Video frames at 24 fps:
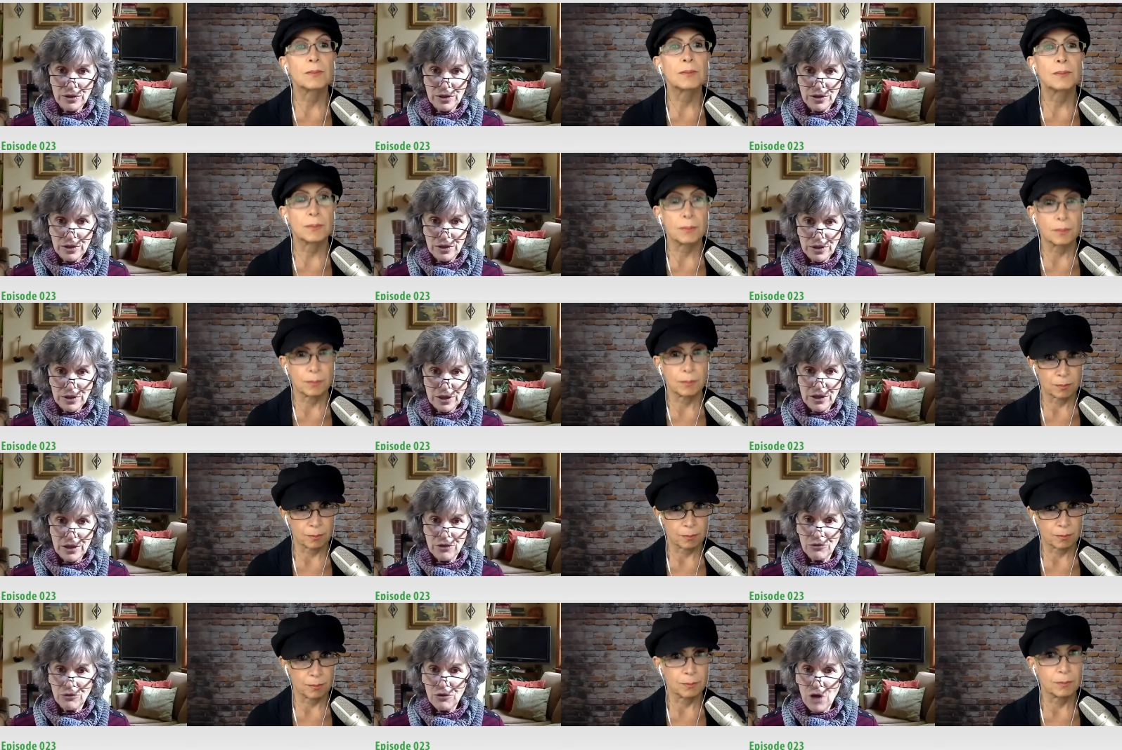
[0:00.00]

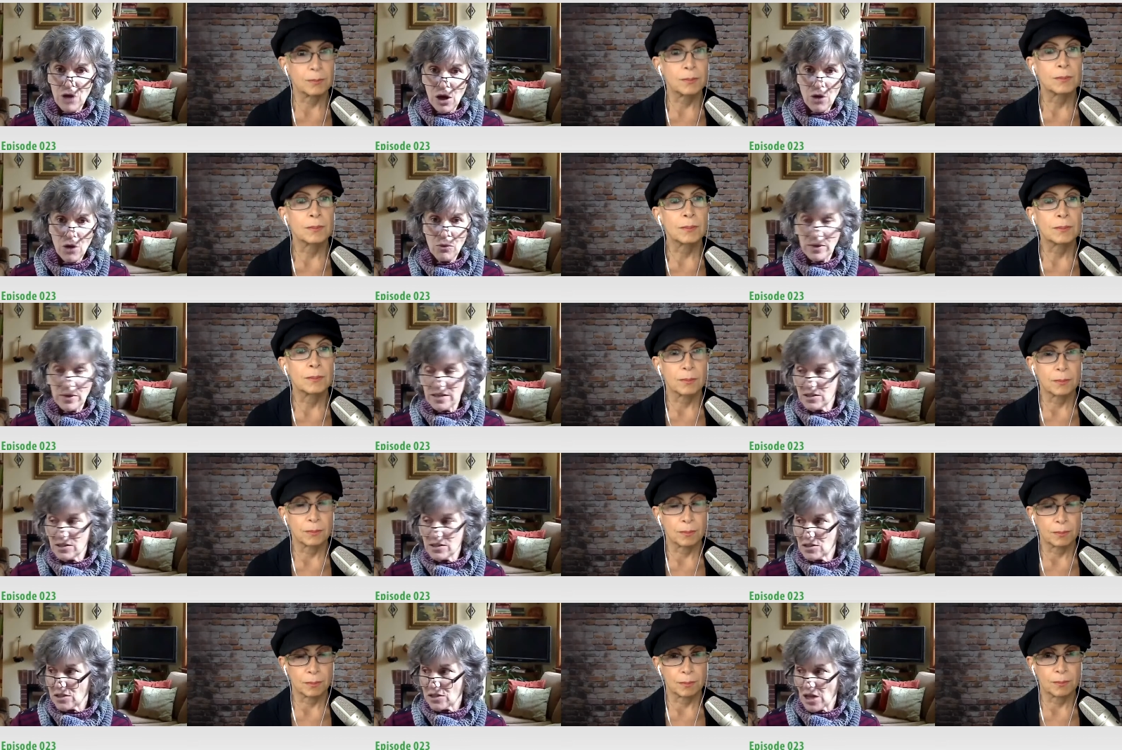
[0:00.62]
Speaker 1: You know, know
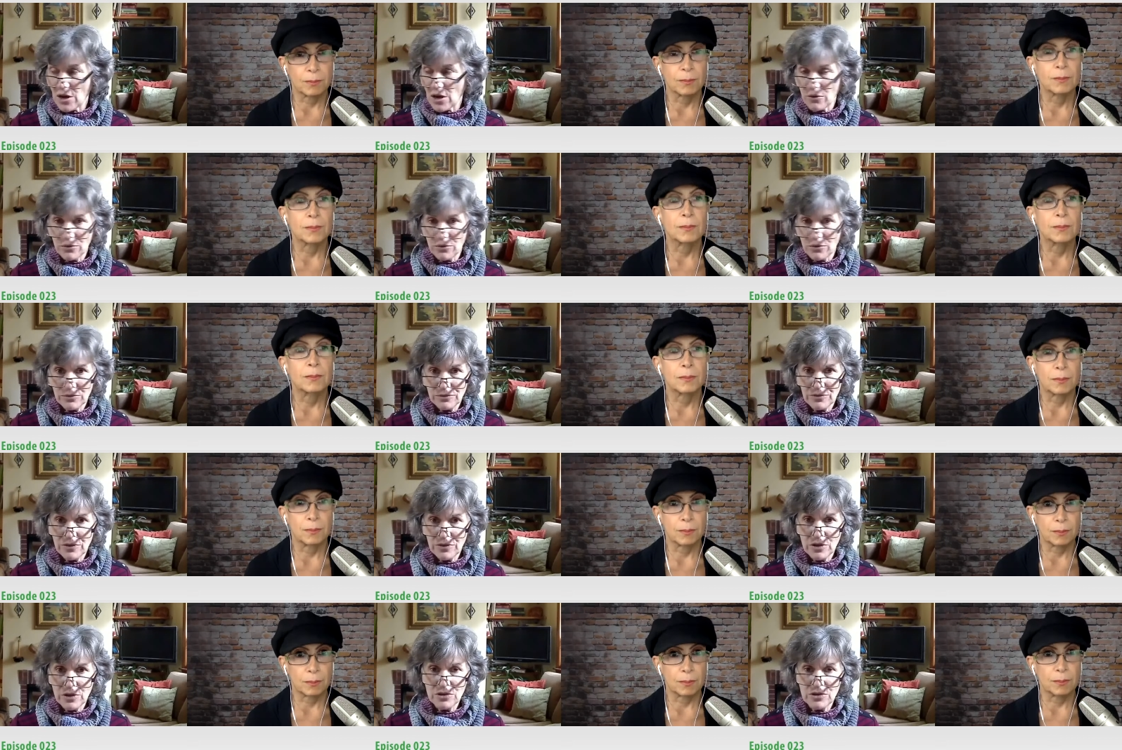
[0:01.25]
and slow.
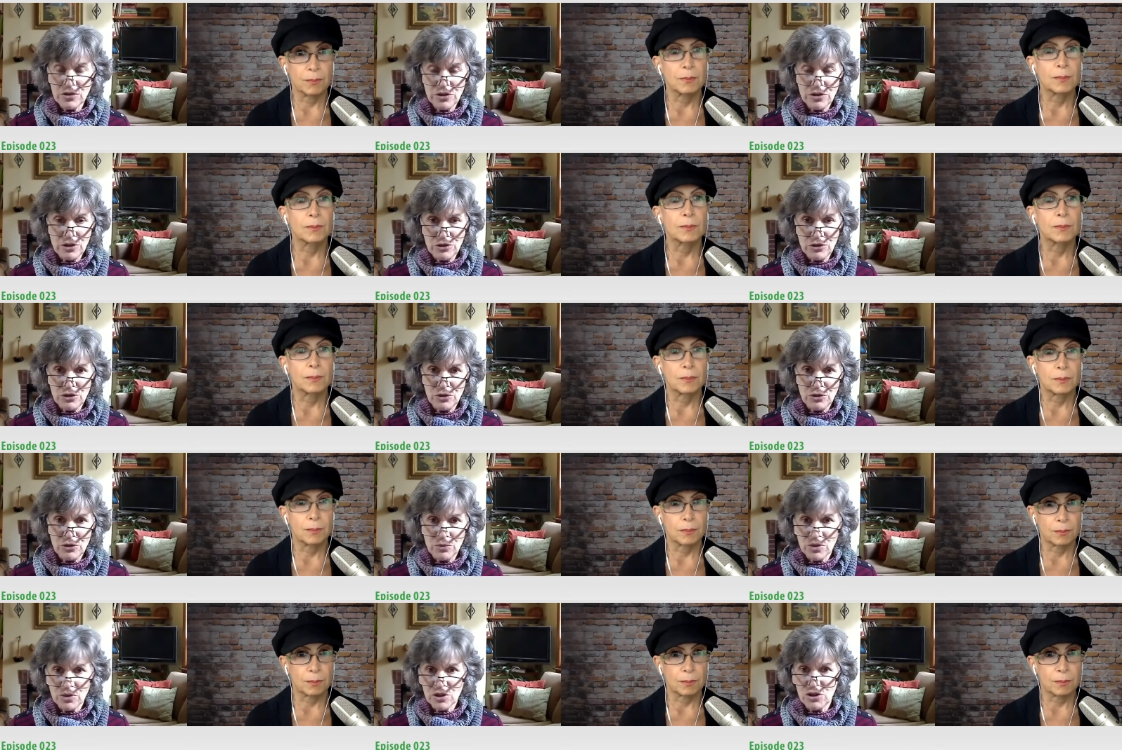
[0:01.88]
Those are the
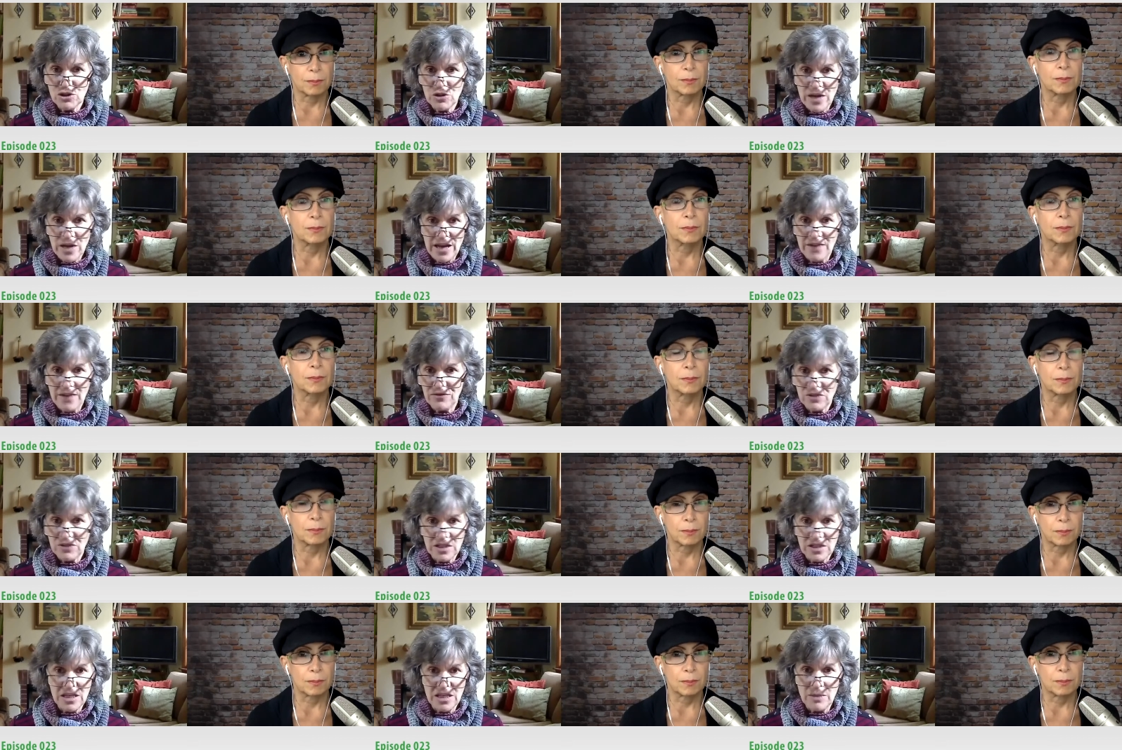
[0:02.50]
two words you
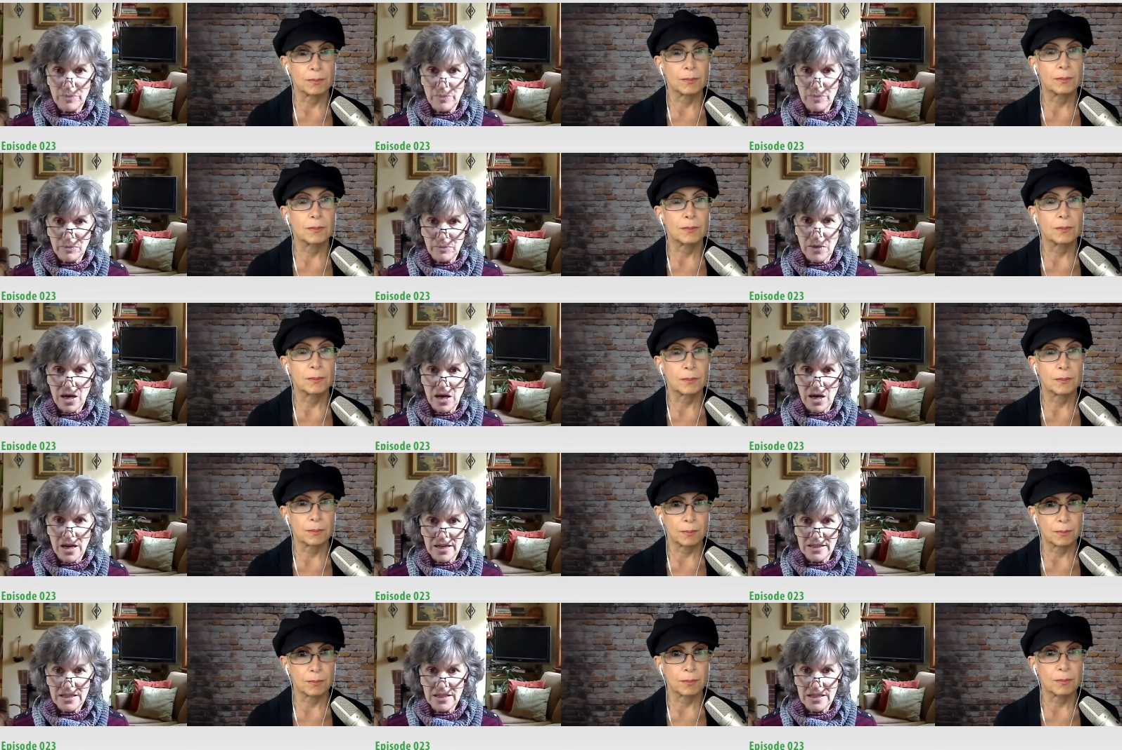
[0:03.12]
have to keep in
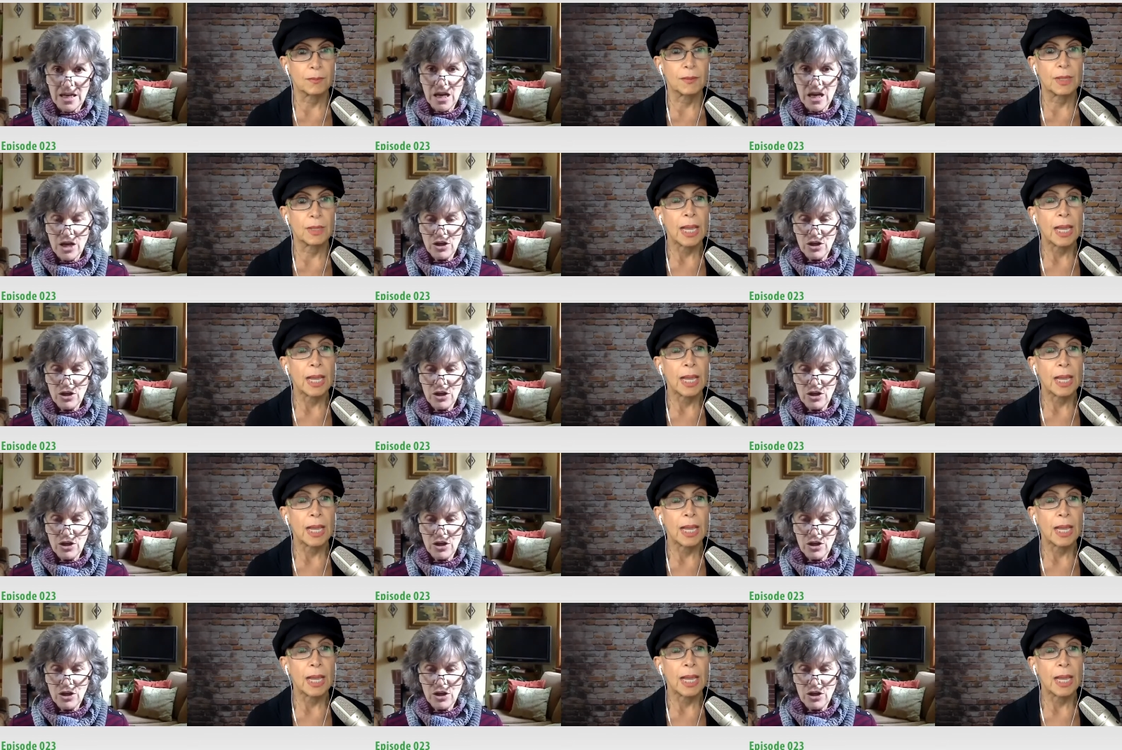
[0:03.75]
mind.